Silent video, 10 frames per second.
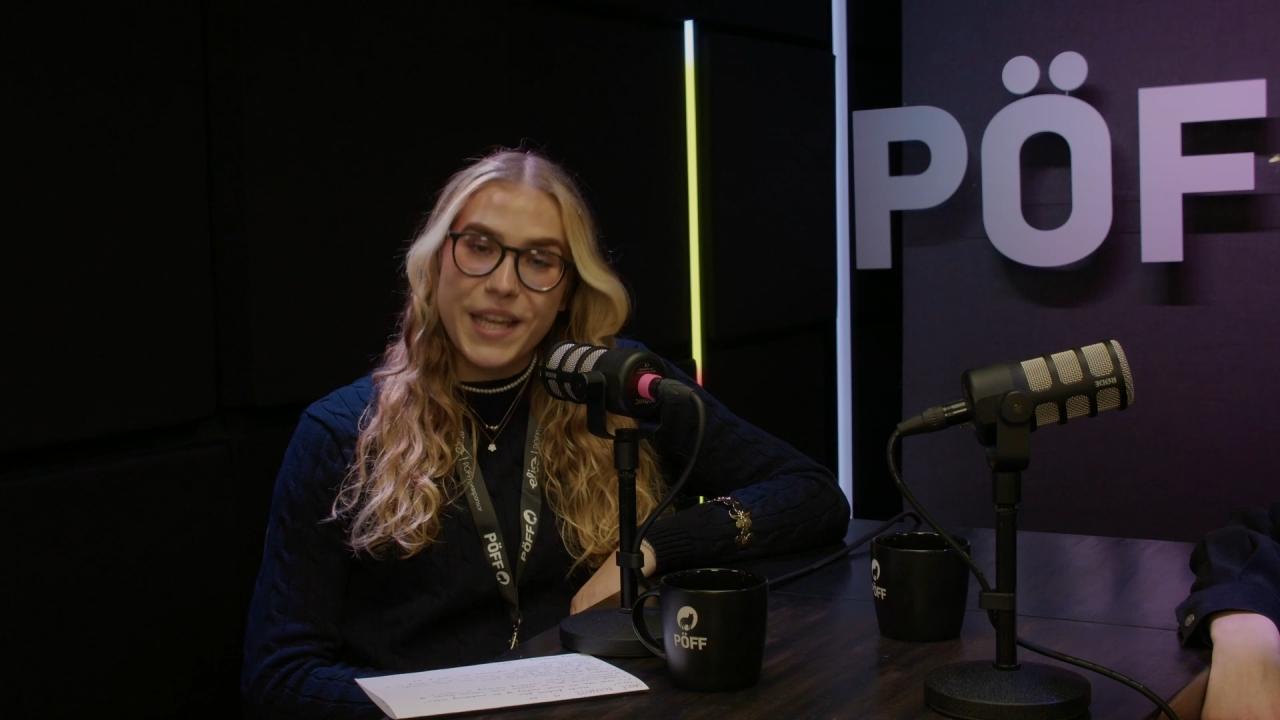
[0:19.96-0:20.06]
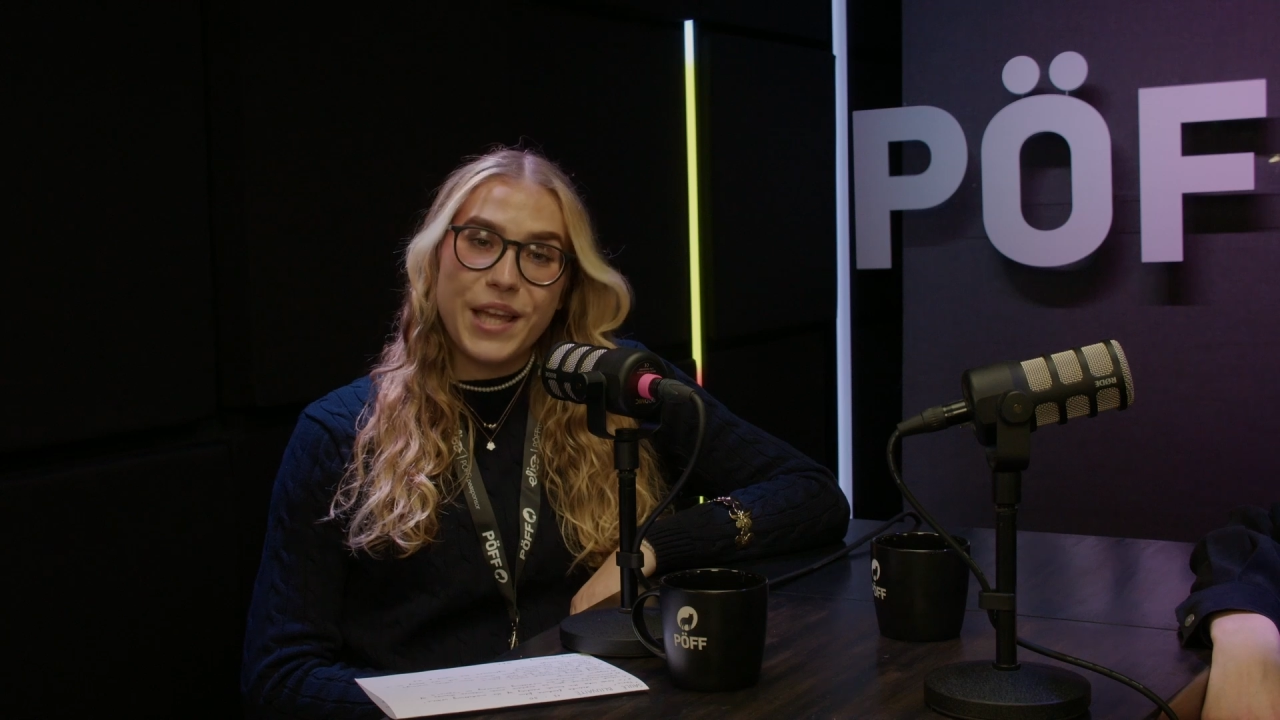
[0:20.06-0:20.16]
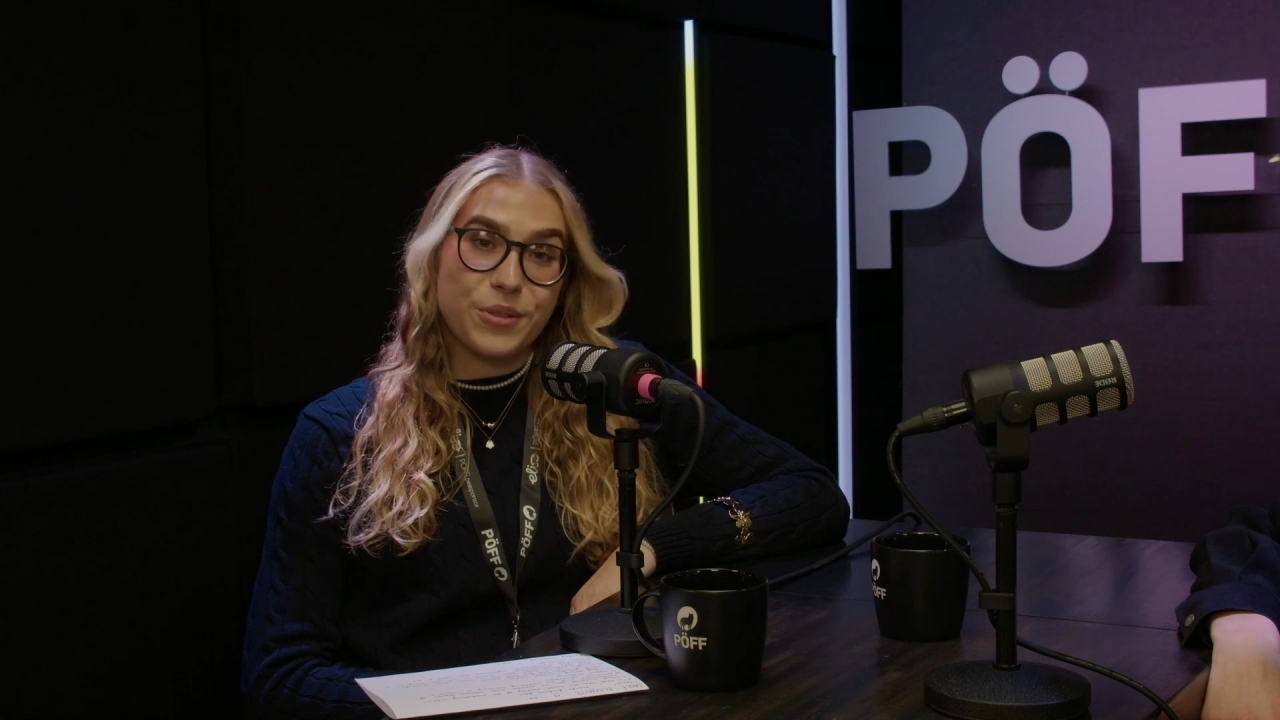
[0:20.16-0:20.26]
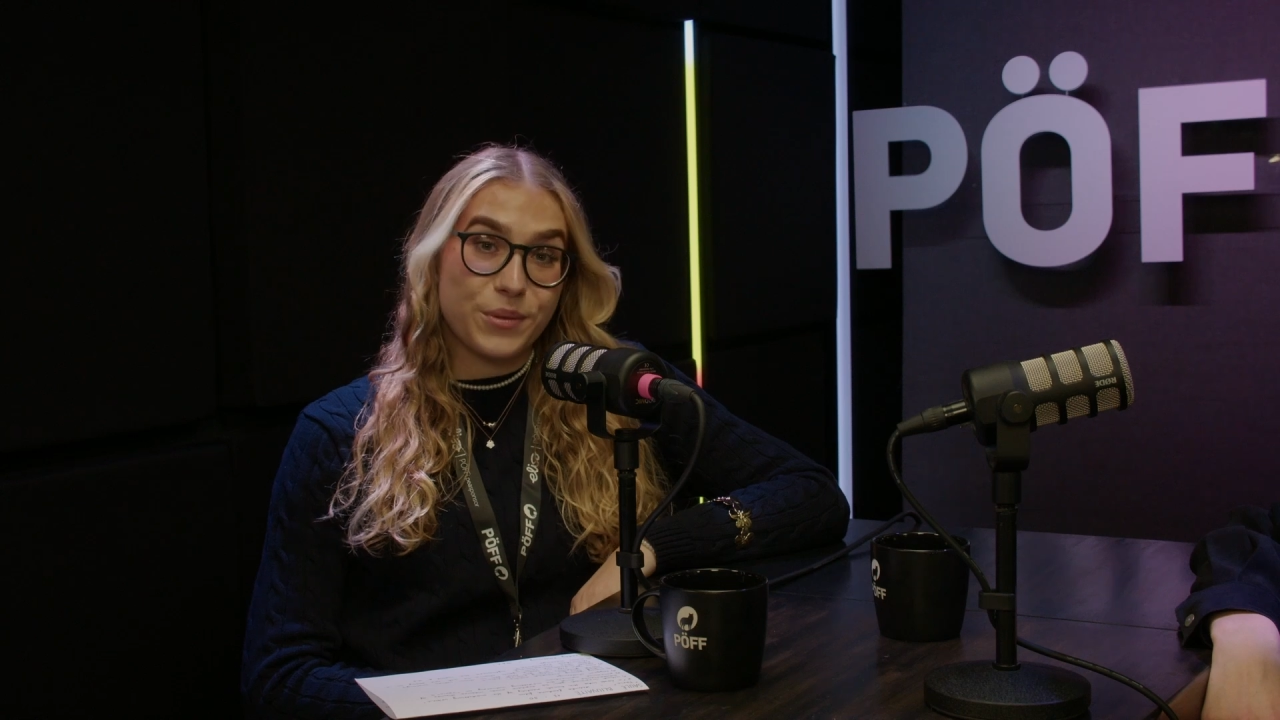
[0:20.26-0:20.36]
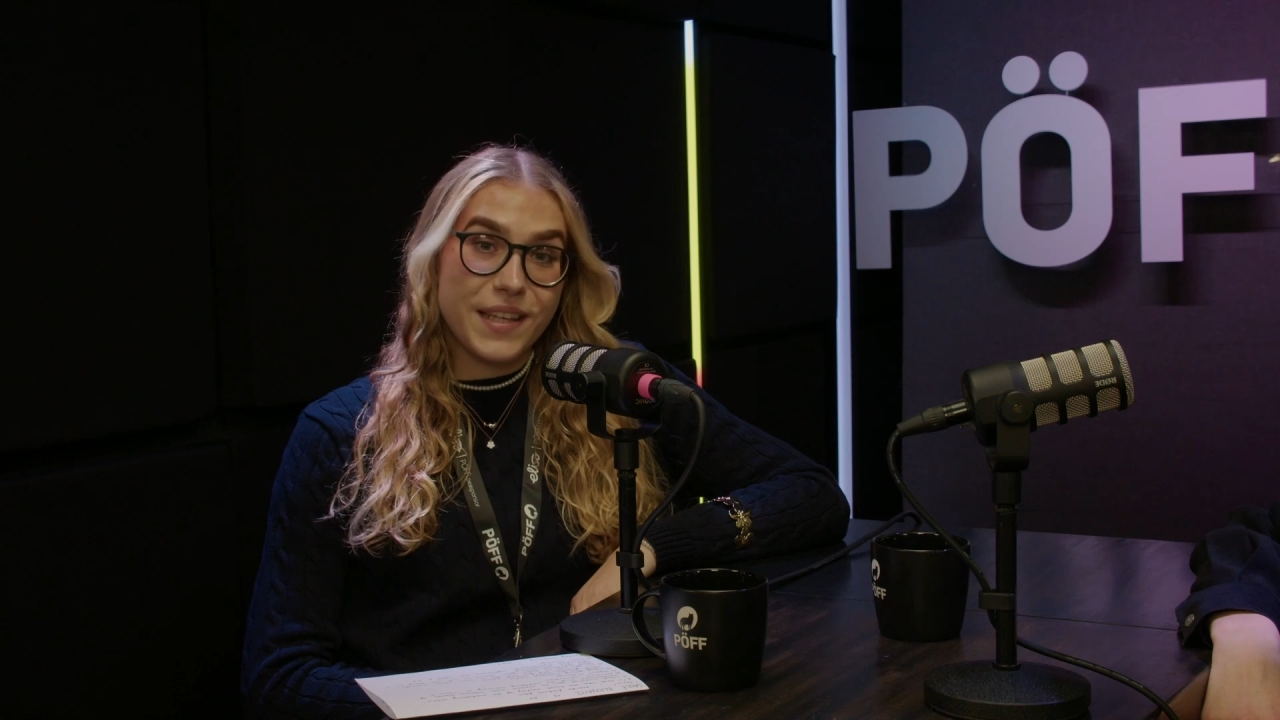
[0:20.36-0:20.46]

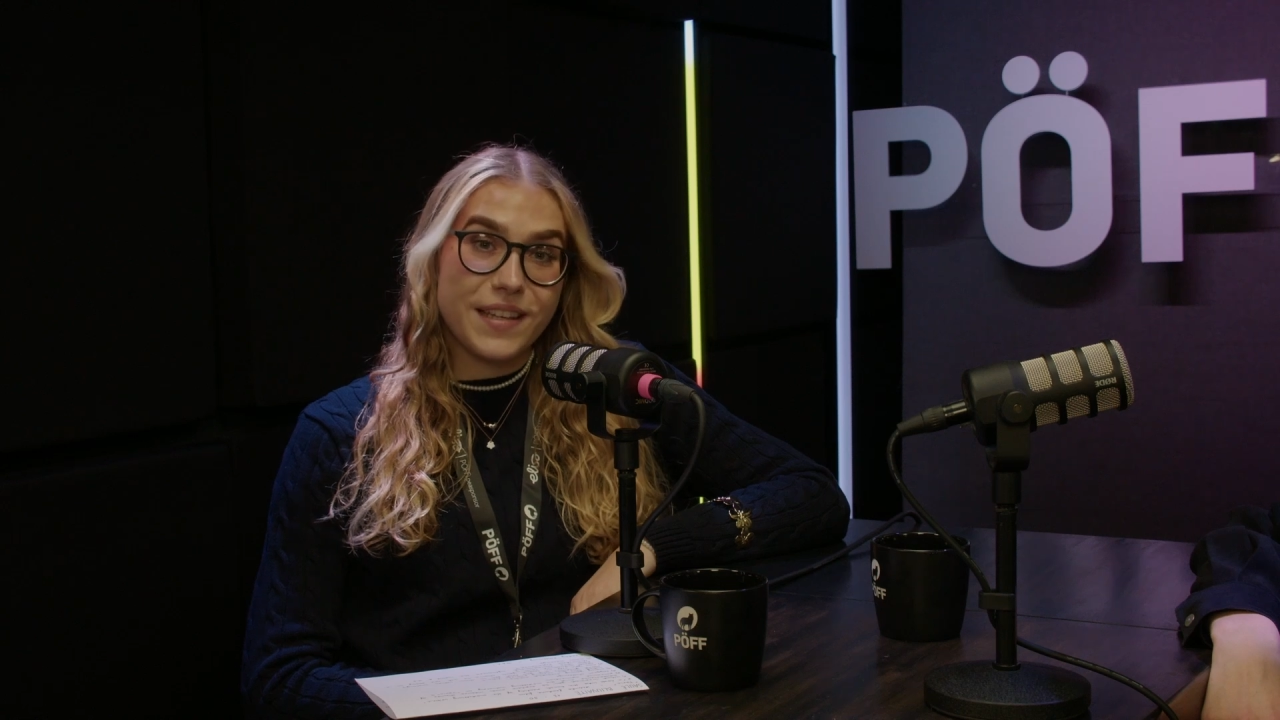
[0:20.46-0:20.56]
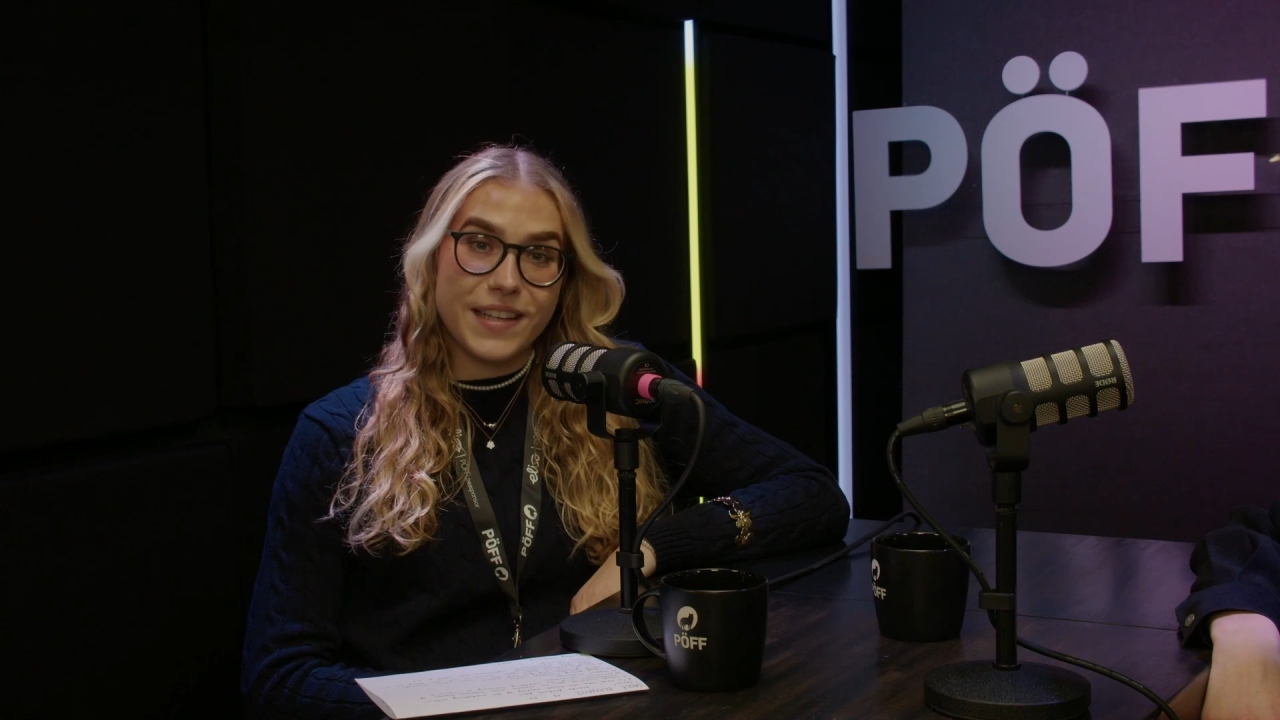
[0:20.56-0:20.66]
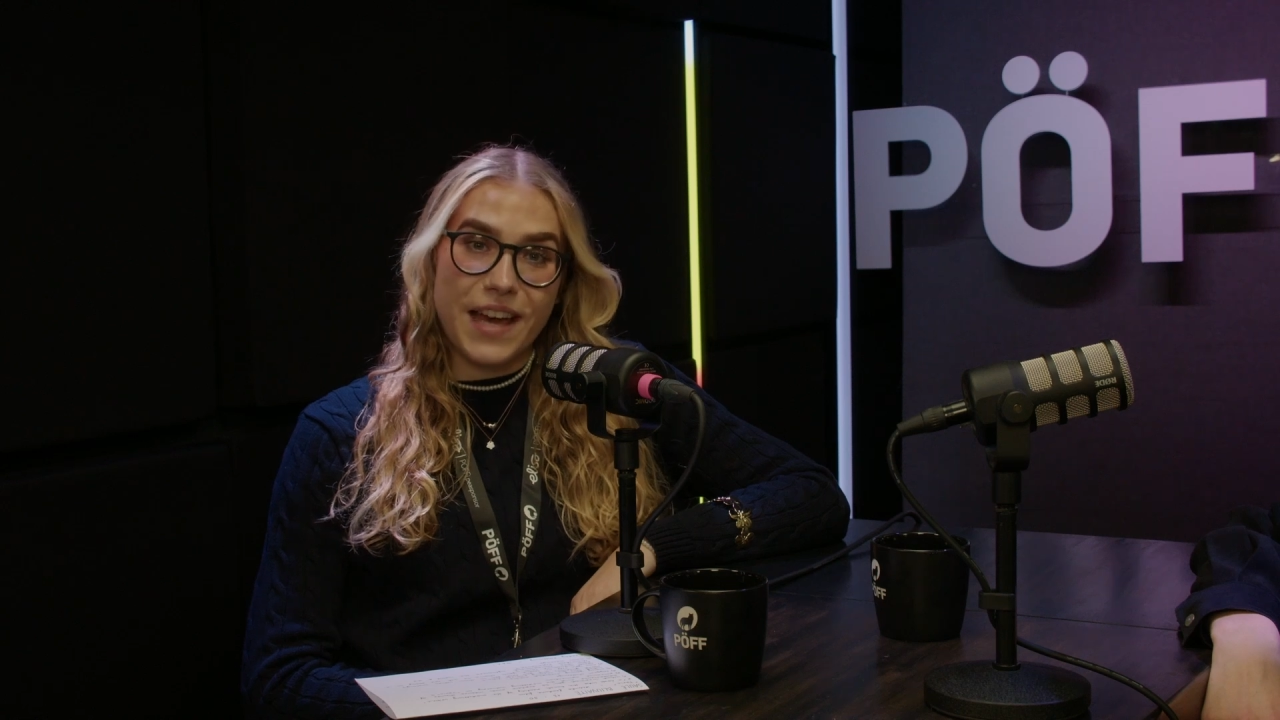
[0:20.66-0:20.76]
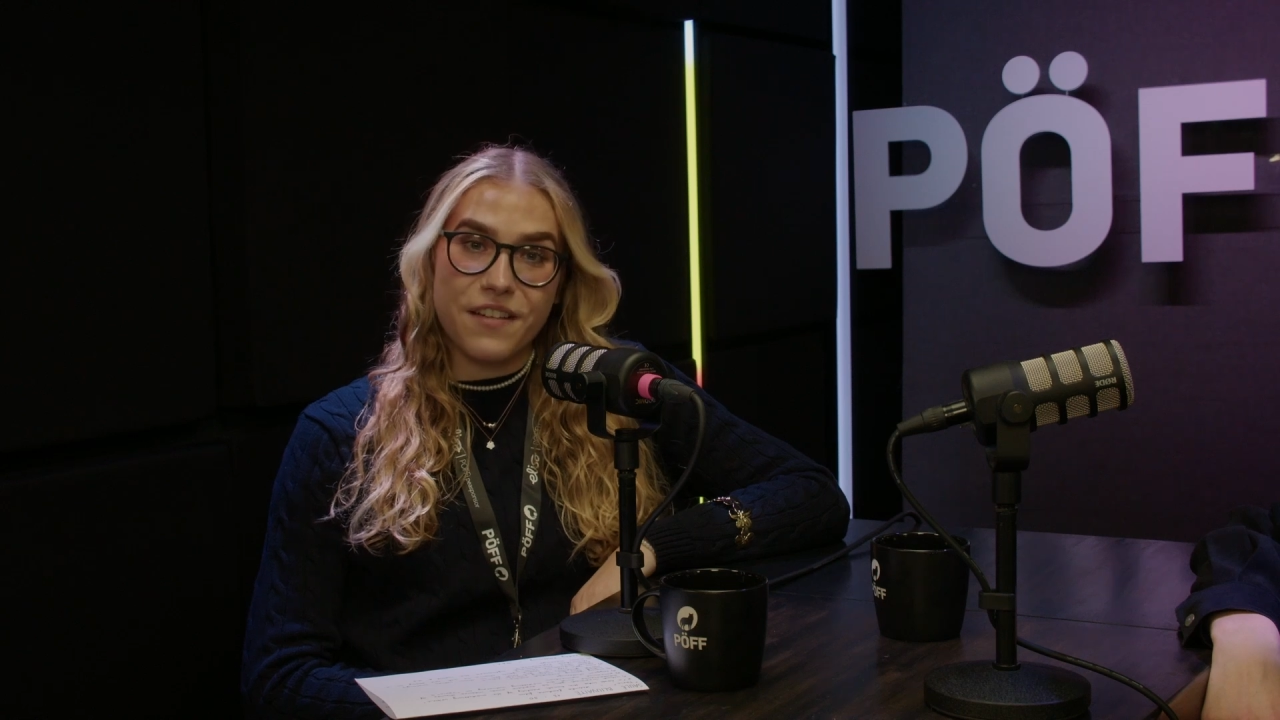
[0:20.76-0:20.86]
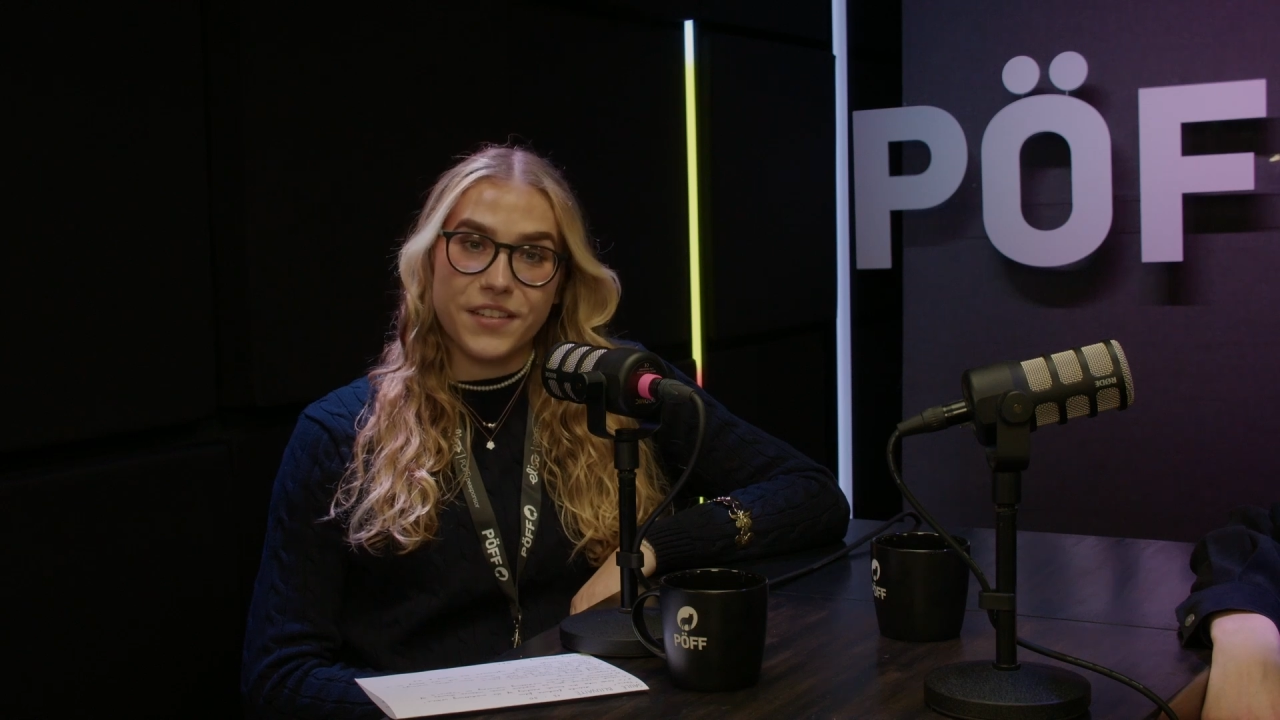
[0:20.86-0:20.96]
Today
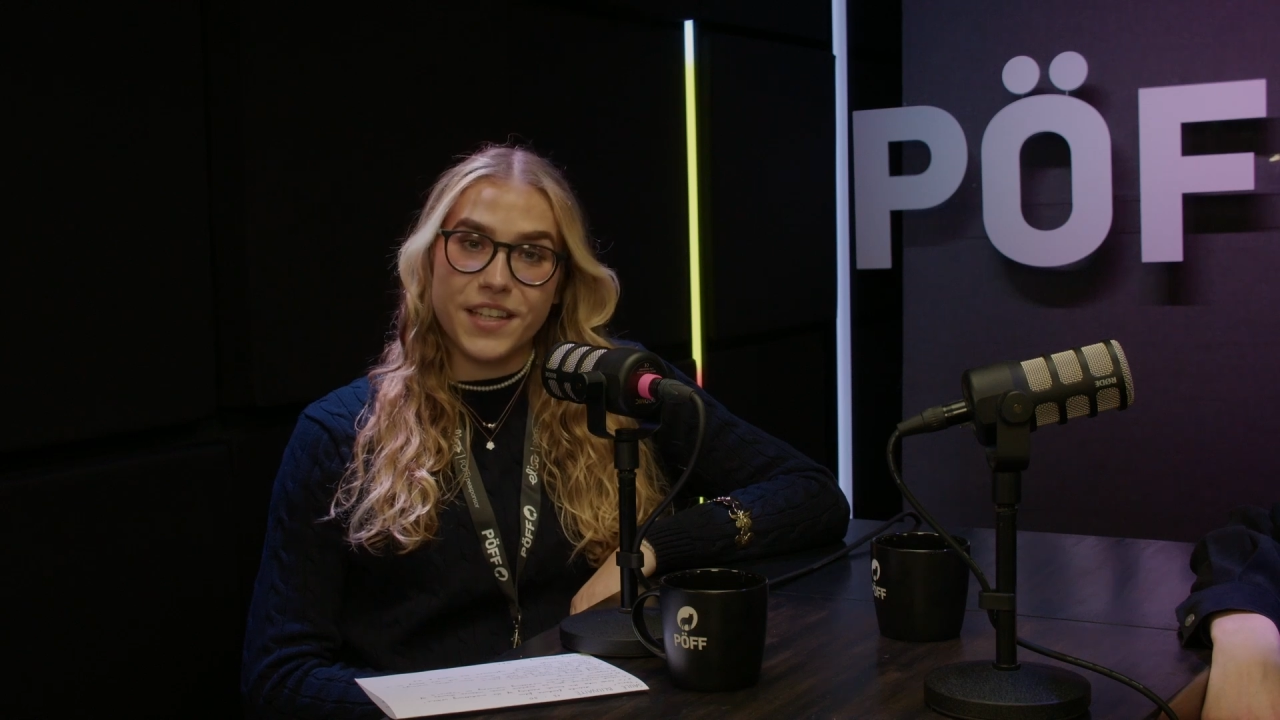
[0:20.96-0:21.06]
I have